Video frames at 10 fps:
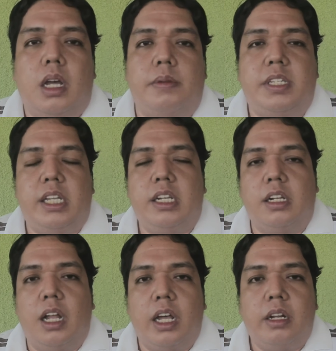I've seen a
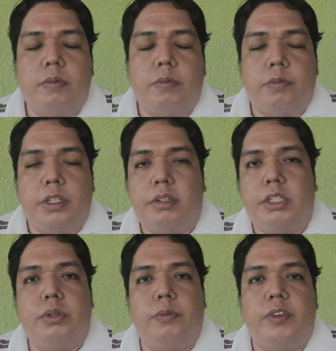lot of
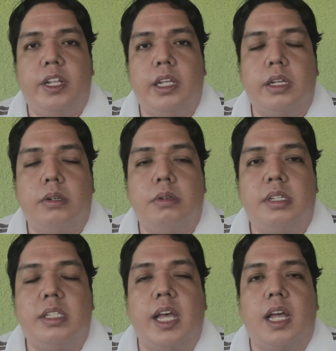YouTube
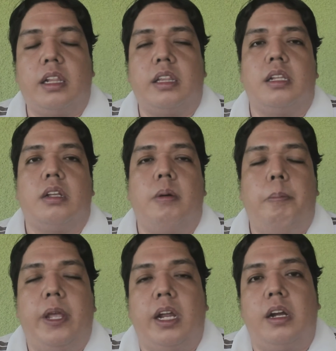videos that
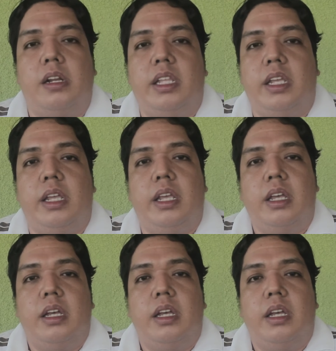compare the